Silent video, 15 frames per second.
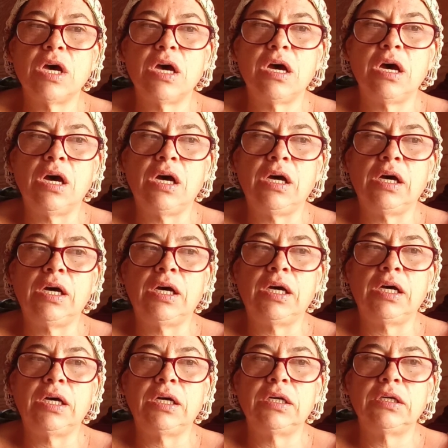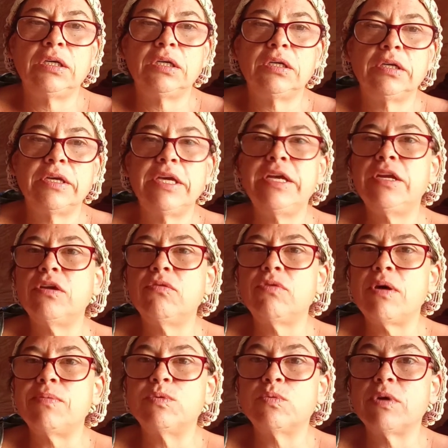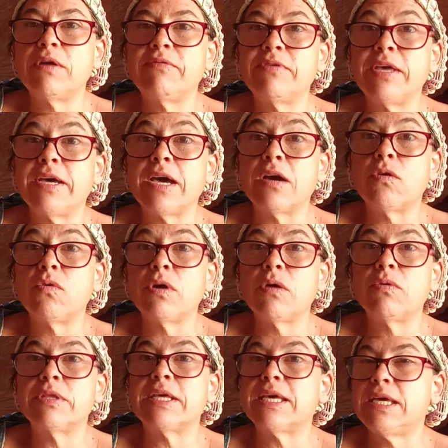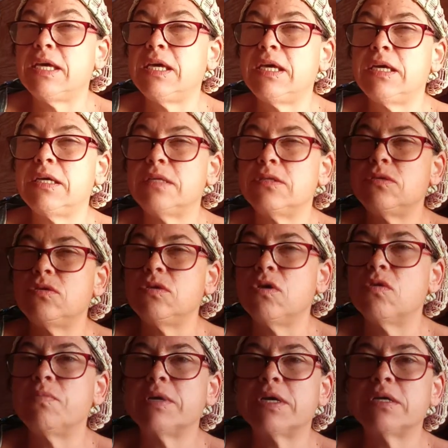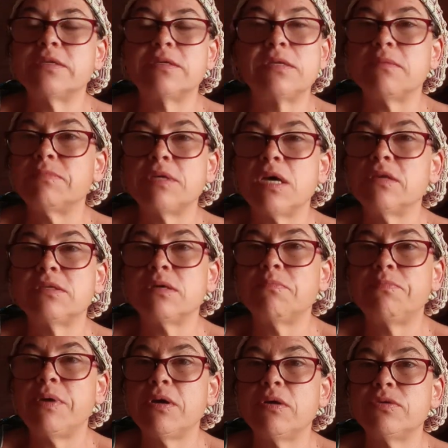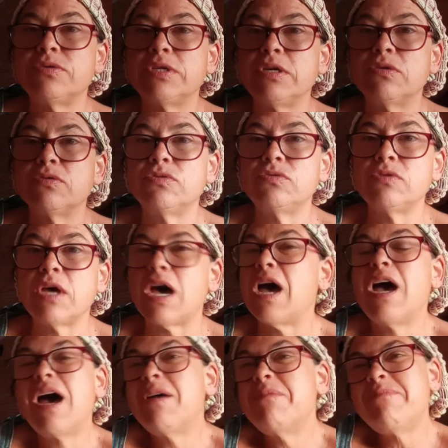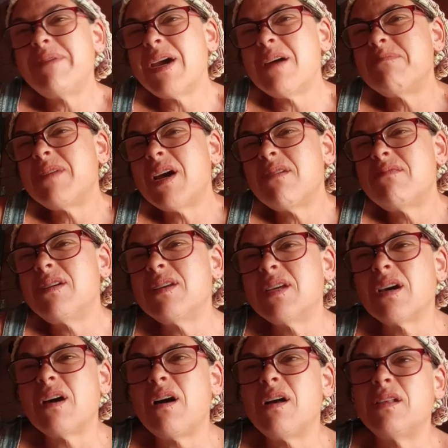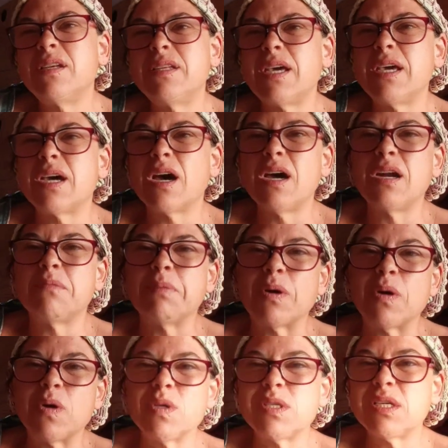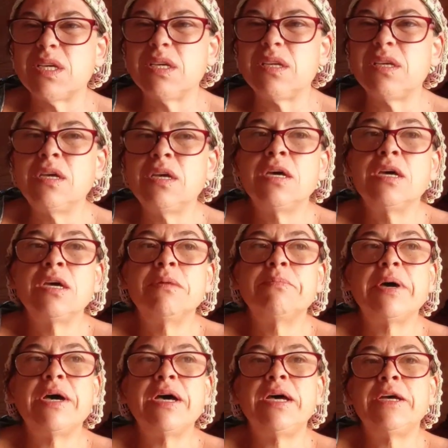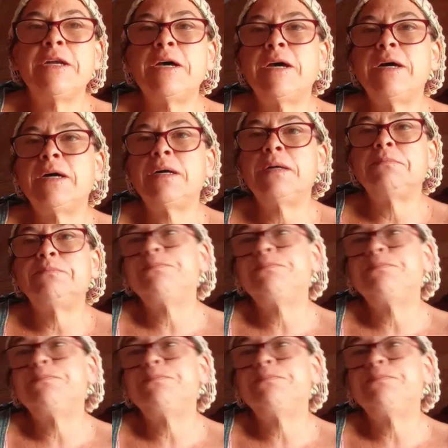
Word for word: uh, interrupt whatever they got going on with the kids, you know, because sometimes some parents, they don't do that me, I'm not really a holiday kind of person, but um,